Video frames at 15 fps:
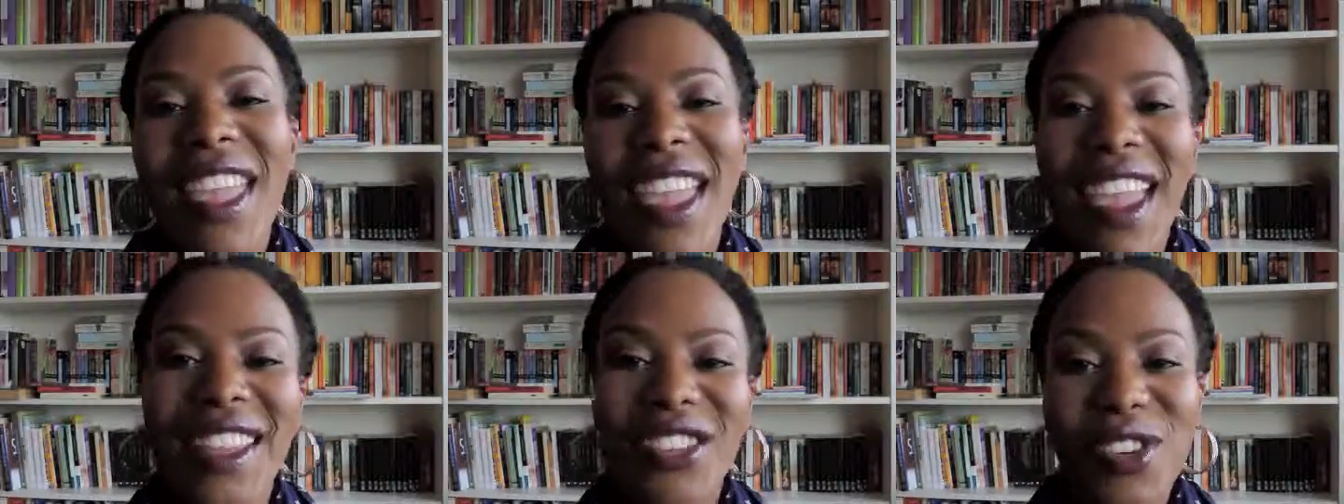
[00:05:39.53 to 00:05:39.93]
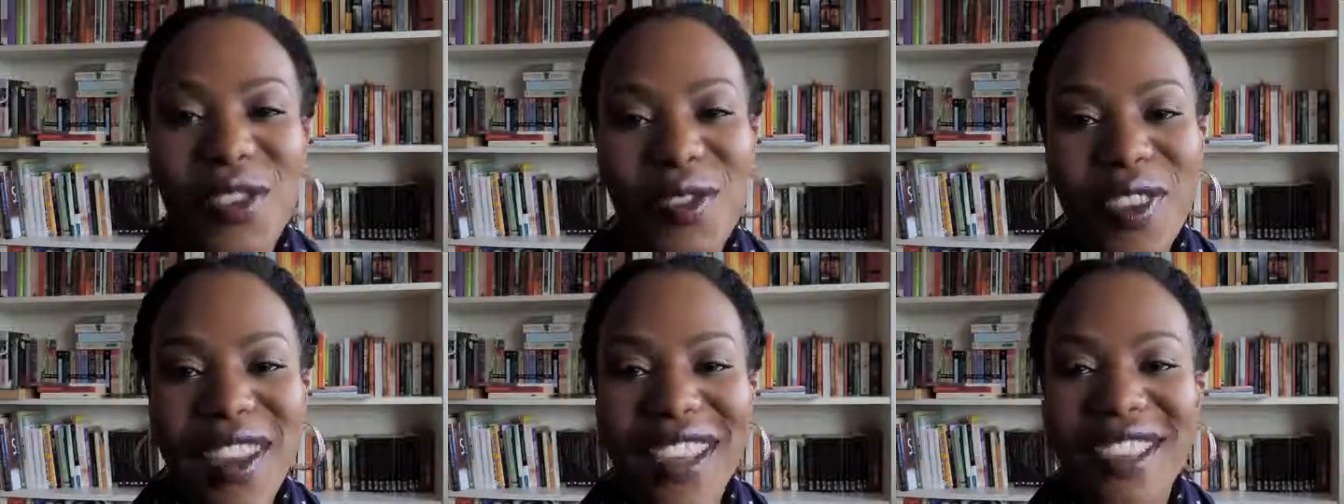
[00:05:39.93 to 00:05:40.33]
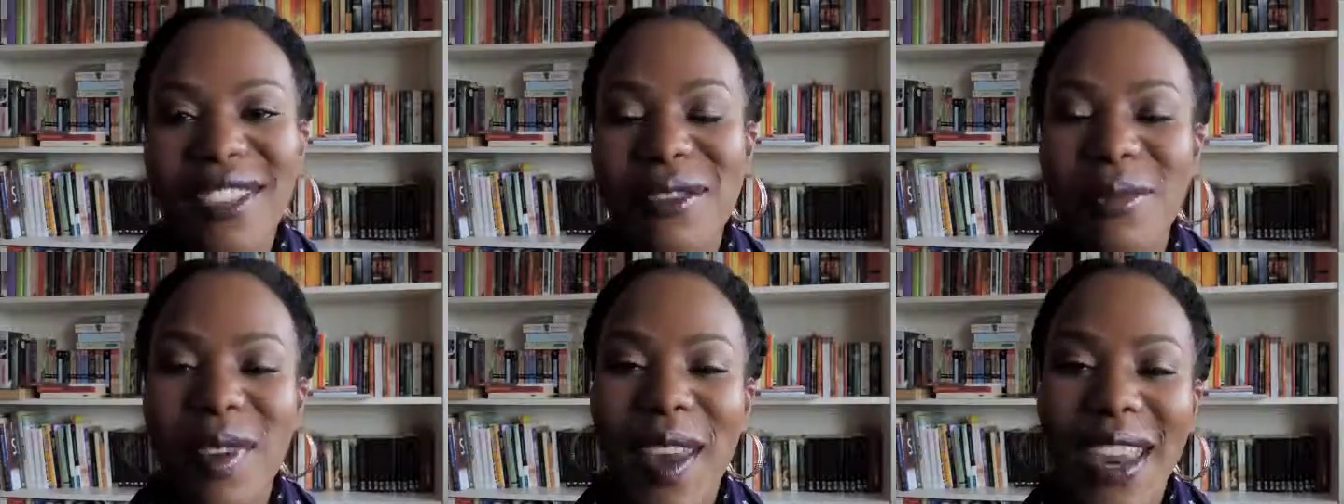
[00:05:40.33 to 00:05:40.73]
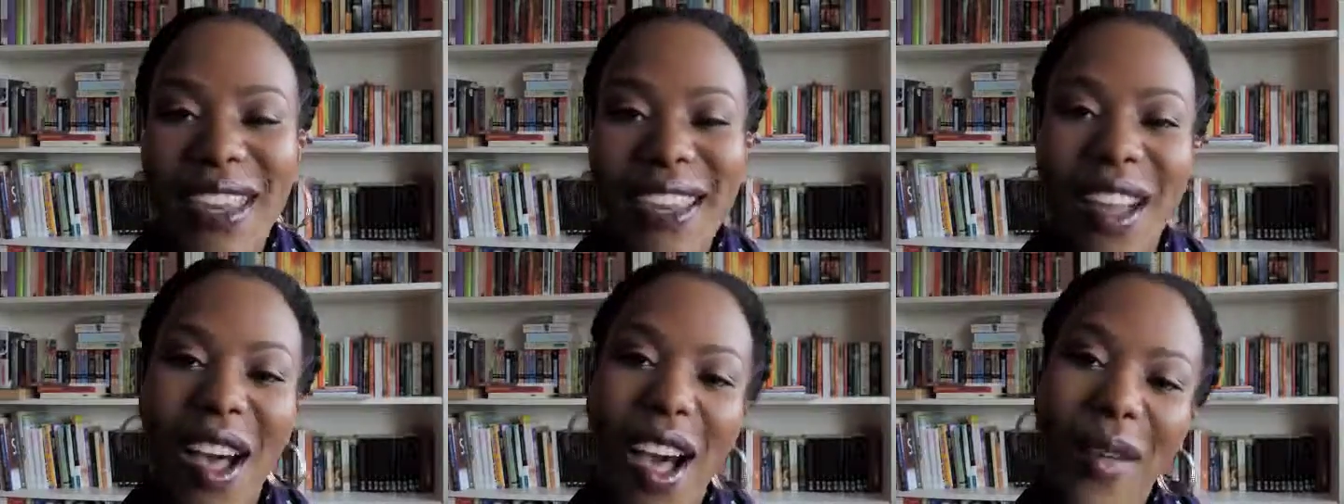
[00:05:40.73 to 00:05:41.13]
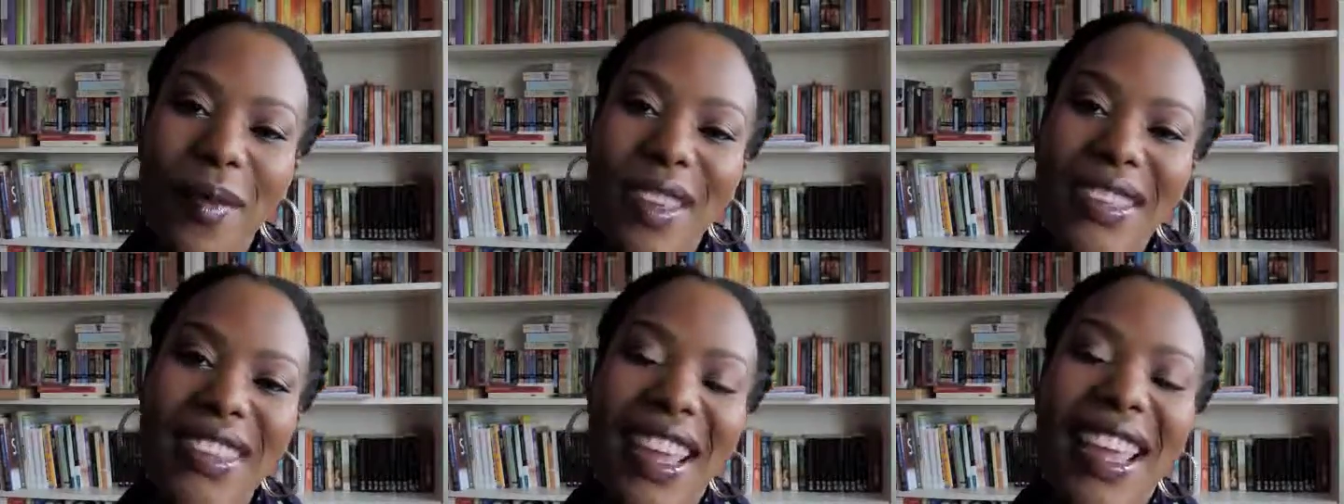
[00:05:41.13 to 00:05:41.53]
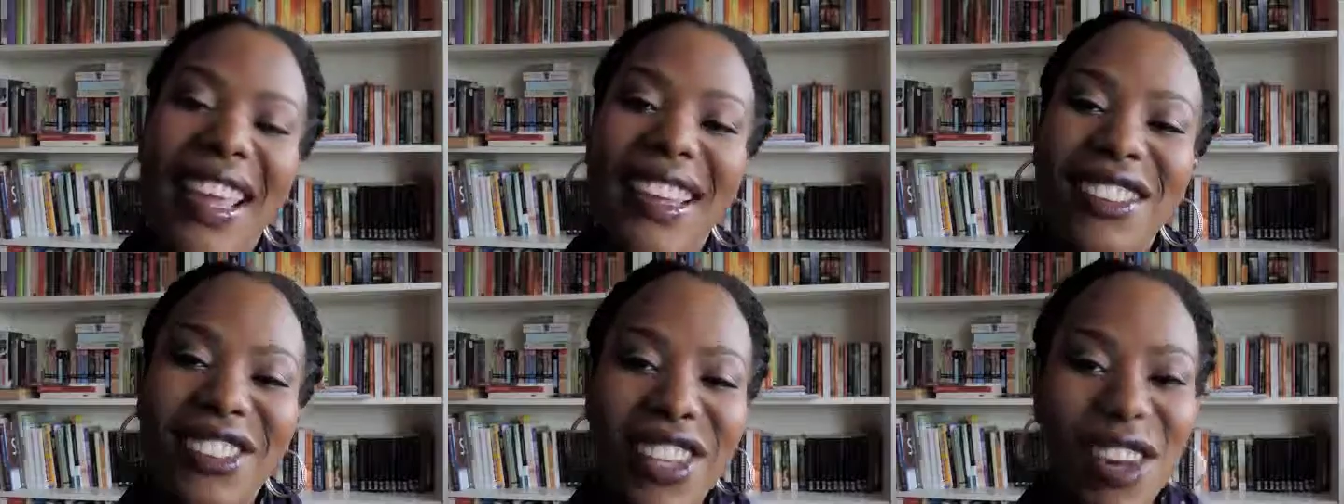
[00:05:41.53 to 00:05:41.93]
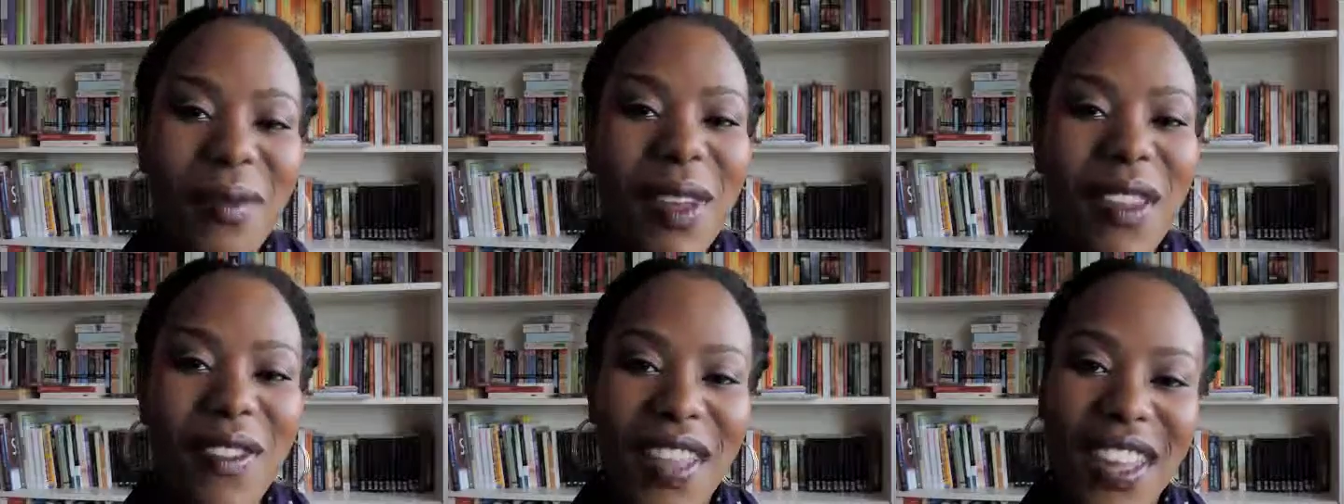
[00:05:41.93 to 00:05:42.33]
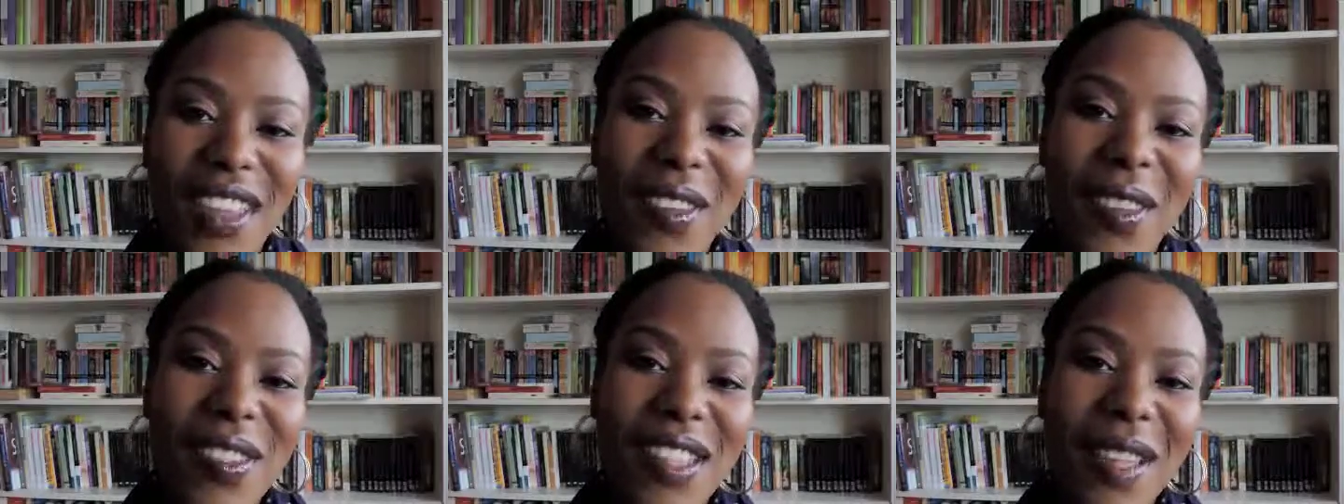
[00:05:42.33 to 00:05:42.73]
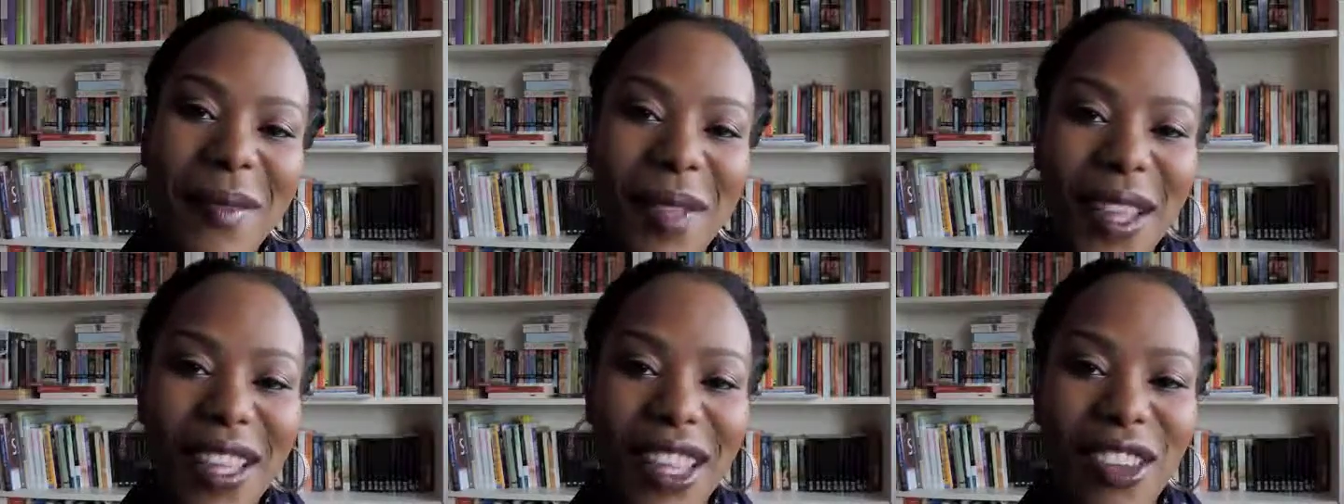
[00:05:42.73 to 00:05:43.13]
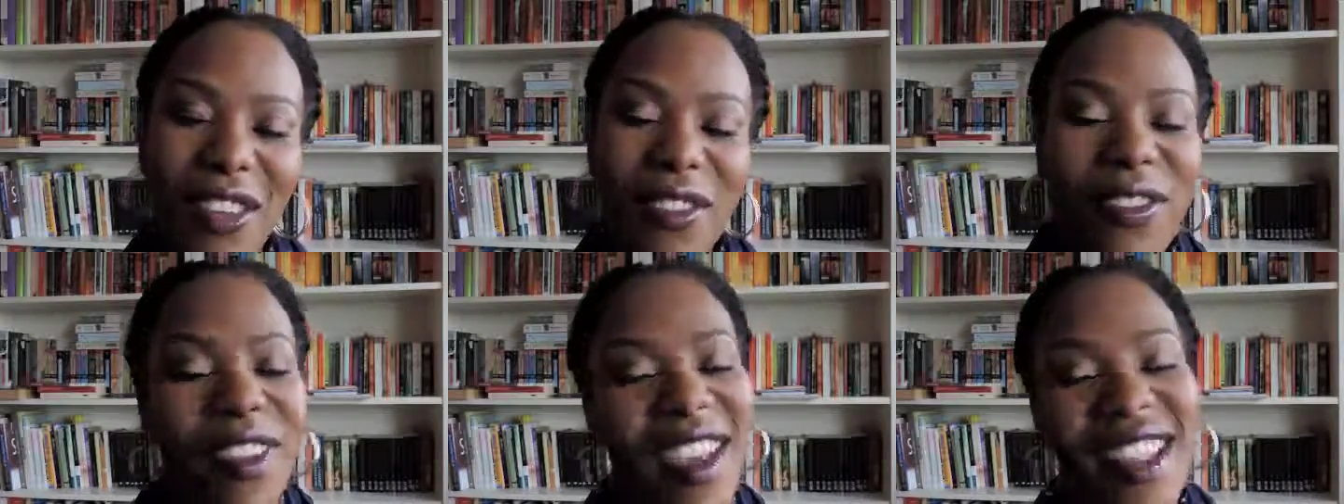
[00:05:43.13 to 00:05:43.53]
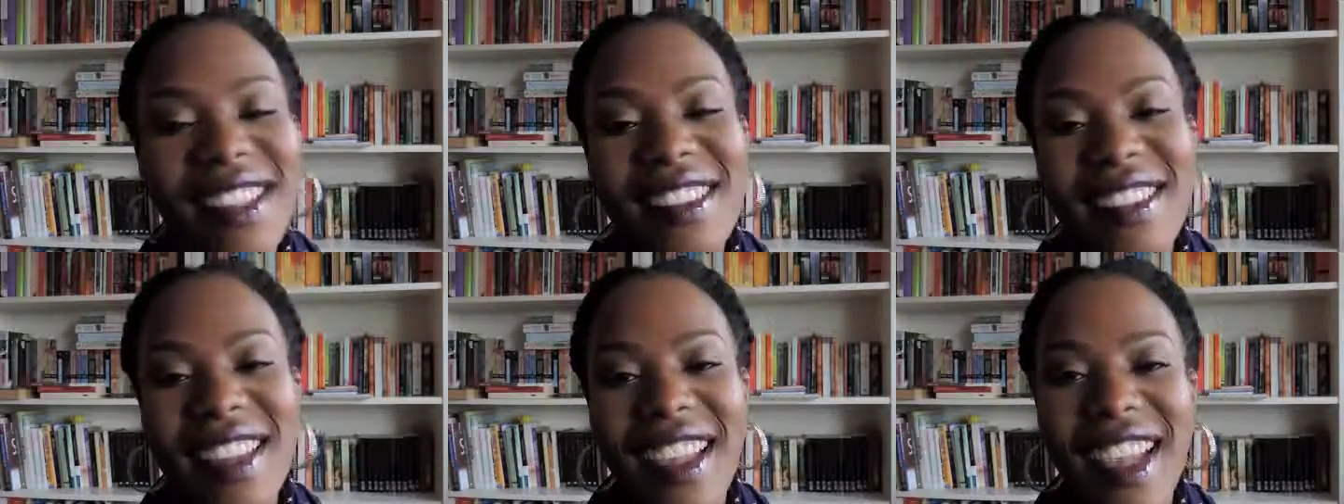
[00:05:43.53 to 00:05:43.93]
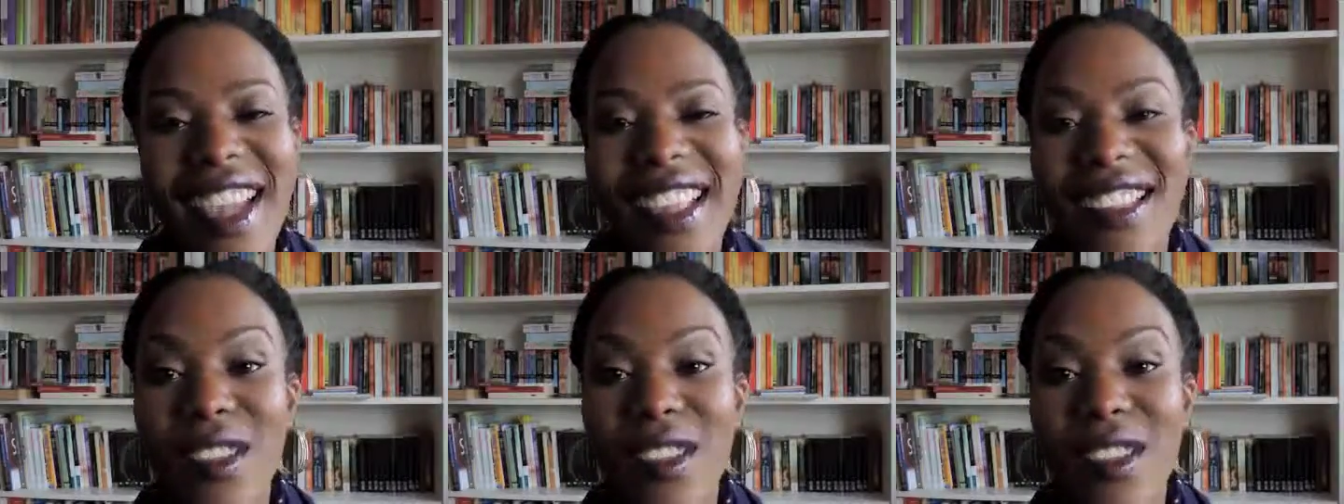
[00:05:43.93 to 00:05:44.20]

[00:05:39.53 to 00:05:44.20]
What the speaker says: And don't forget to rate, comment, and share my videos among your friends, guys.